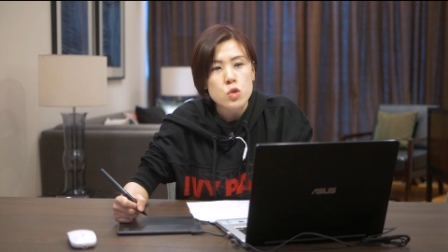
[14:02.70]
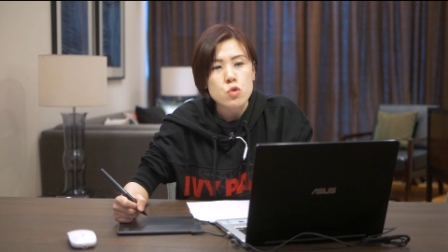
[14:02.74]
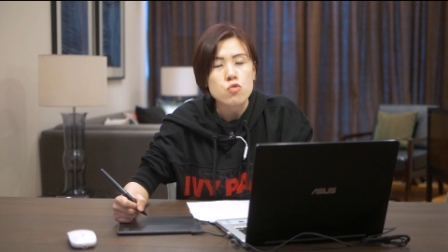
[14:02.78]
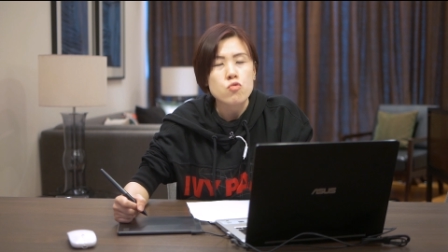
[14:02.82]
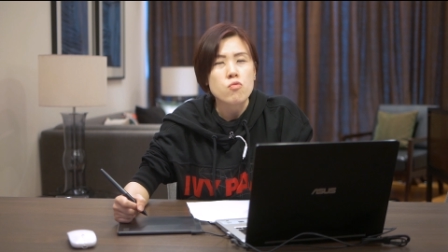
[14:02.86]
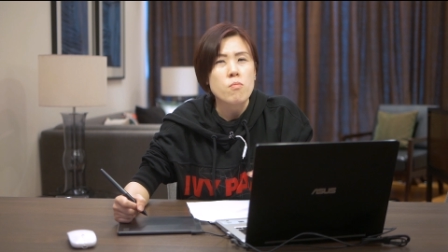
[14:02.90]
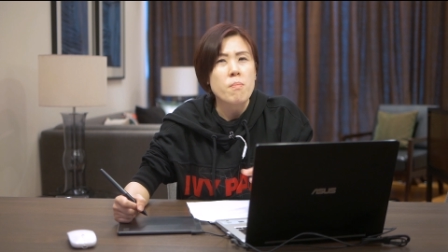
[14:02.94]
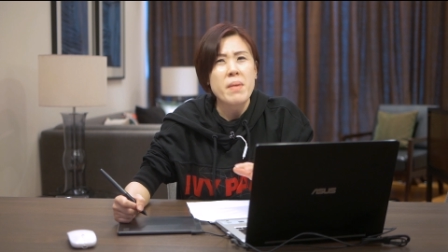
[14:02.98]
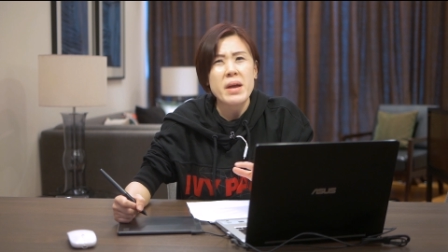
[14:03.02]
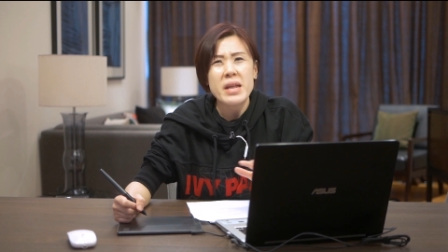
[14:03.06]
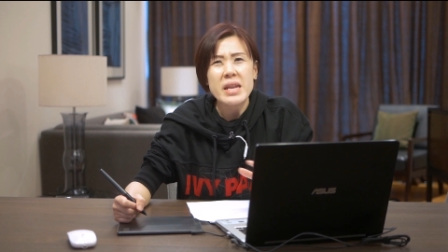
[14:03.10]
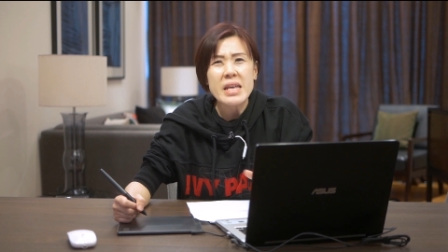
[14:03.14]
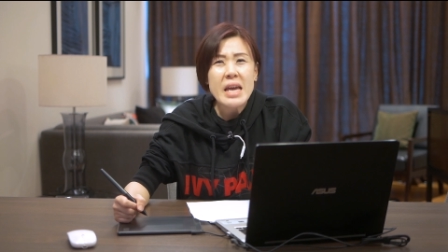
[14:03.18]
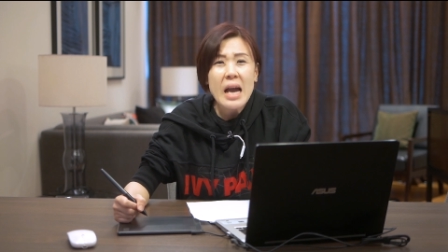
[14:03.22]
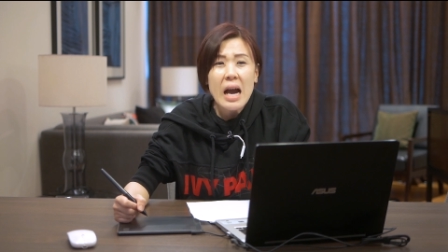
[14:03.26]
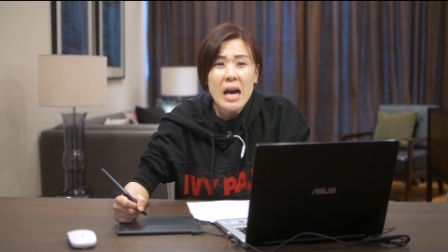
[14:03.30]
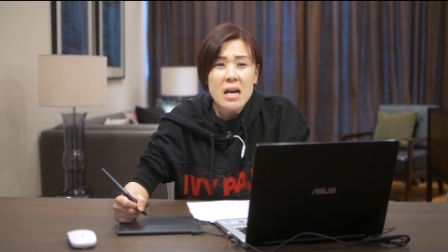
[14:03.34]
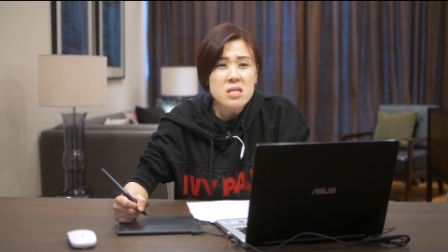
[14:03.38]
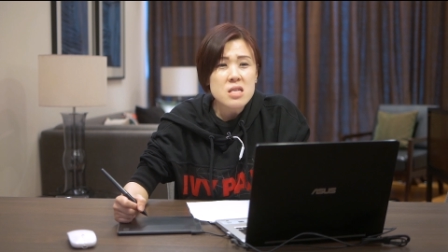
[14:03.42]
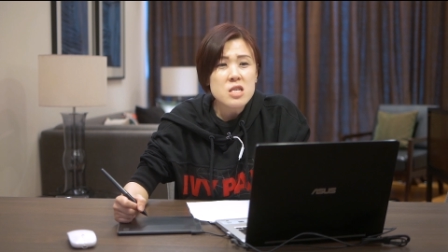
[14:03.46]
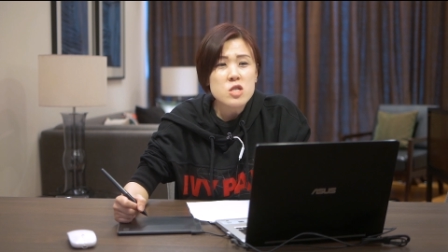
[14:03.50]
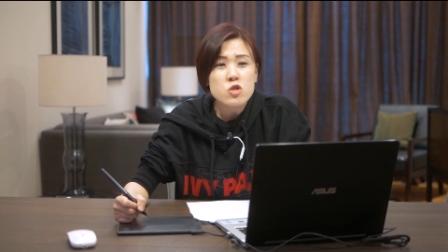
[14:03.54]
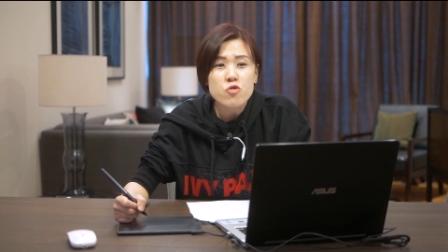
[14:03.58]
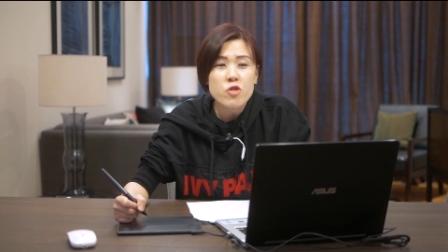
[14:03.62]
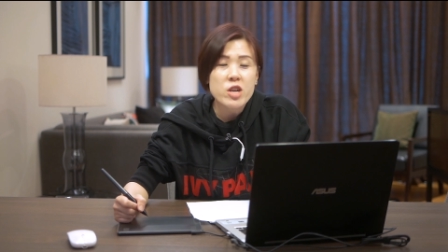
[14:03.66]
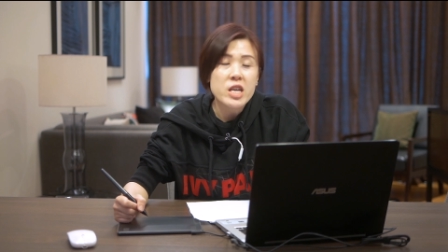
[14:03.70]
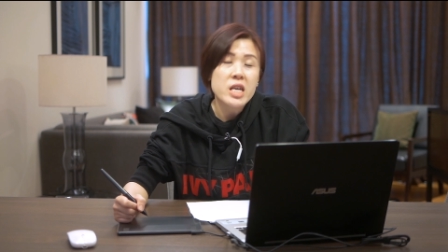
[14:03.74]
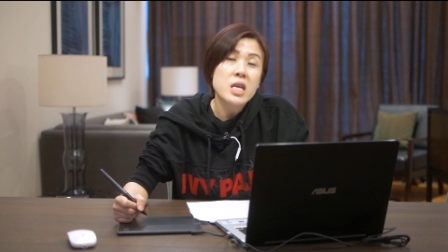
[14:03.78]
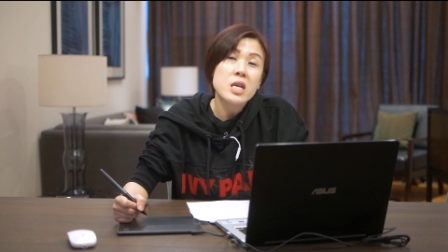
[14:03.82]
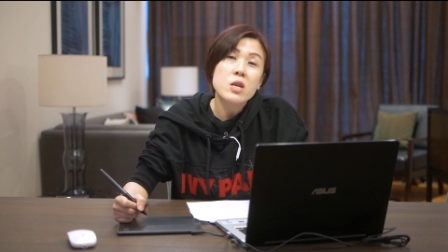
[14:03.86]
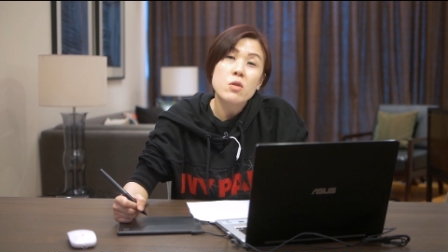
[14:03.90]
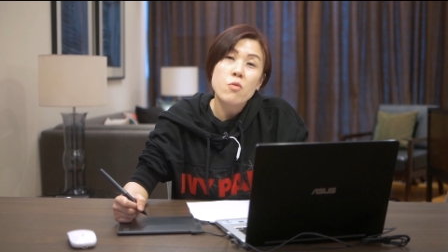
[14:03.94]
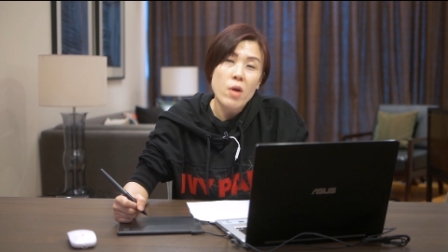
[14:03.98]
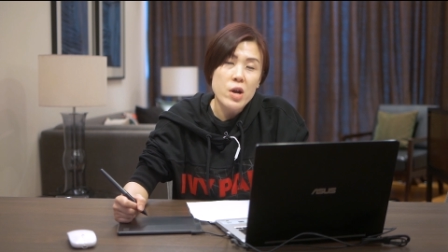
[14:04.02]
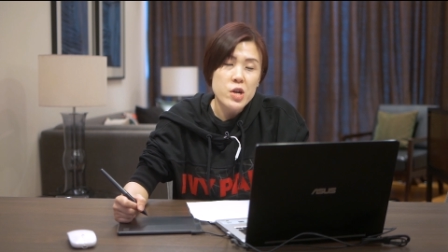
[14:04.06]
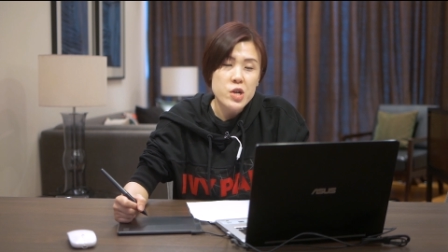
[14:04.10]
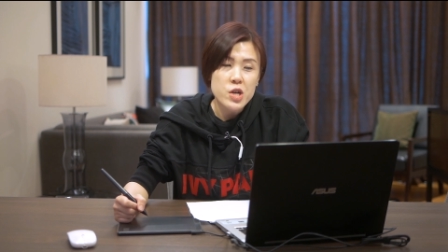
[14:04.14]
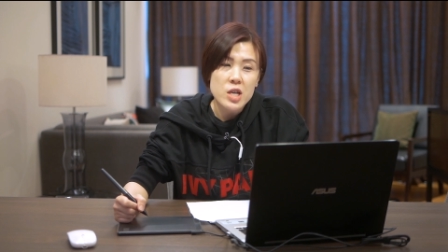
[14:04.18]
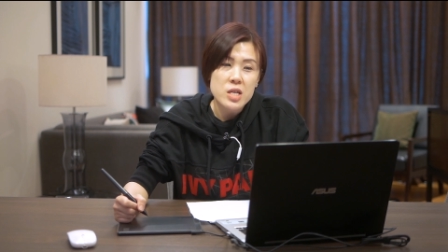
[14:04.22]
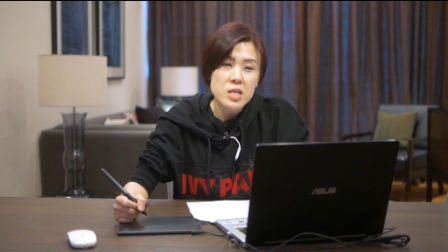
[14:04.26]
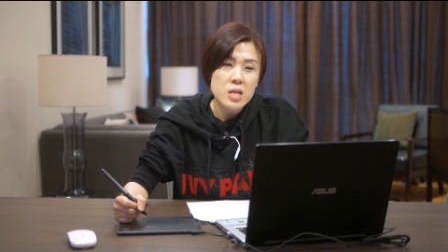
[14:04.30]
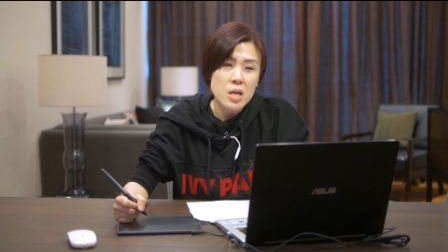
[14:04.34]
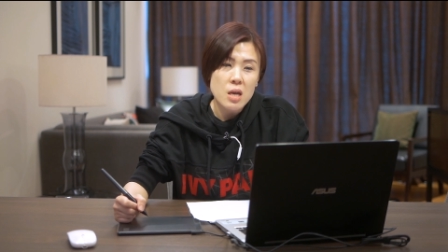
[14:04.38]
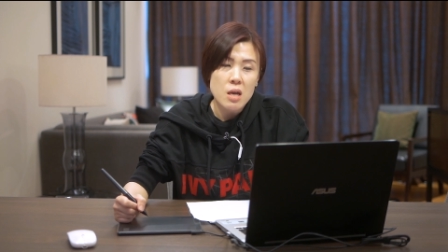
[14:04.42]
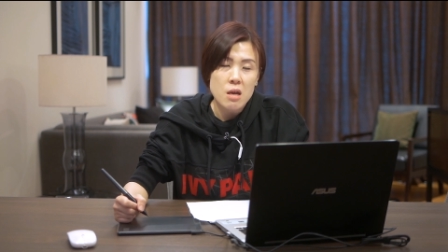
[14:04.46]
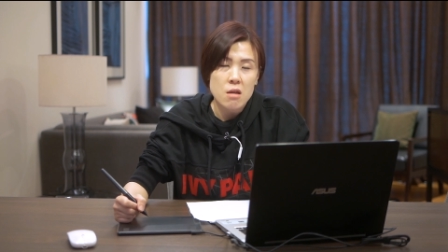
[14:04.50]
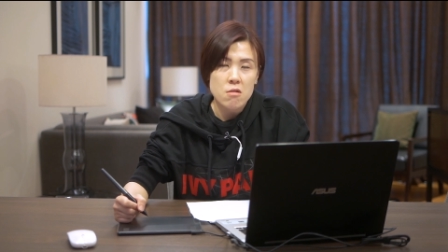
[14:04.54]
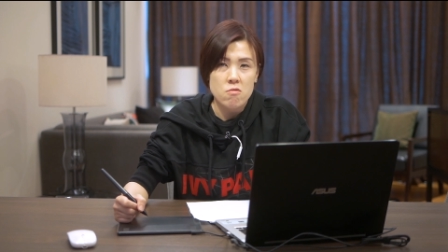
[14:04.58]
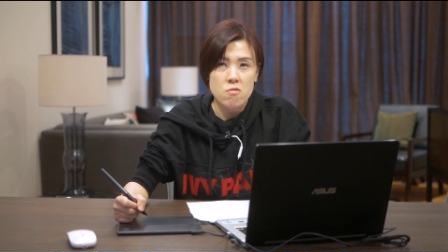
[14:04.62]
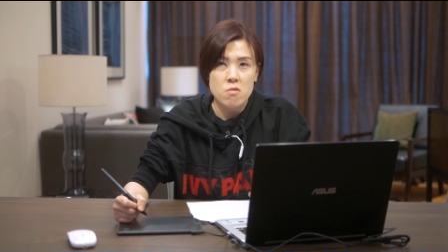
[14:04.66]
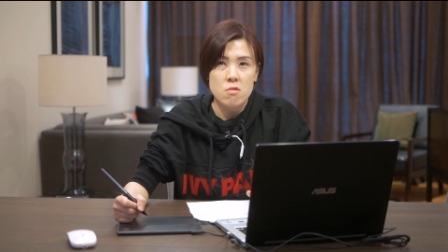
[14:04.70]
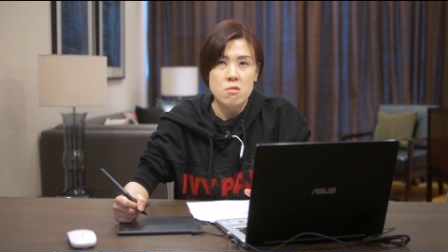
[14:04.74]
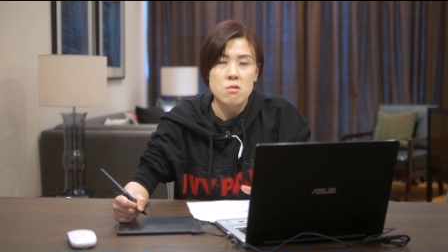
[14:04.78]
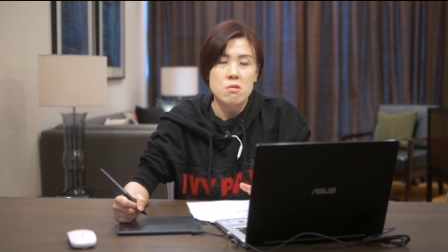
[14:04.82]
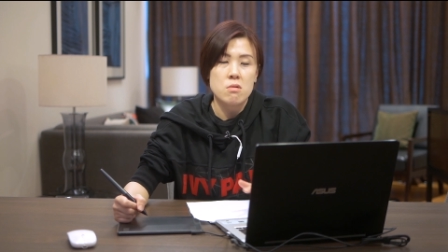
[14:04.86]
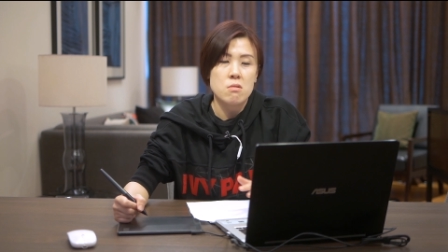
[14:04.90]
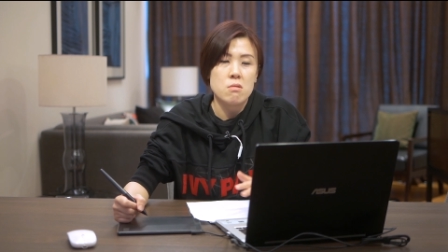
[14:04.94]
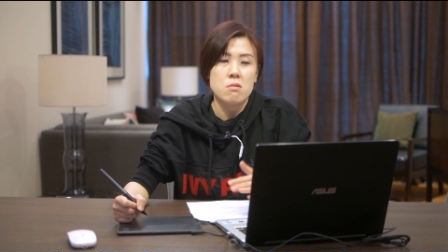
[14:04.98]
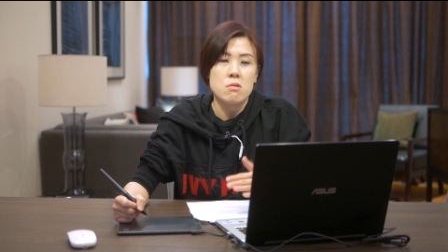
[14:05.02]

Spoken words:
to many other tricky questions in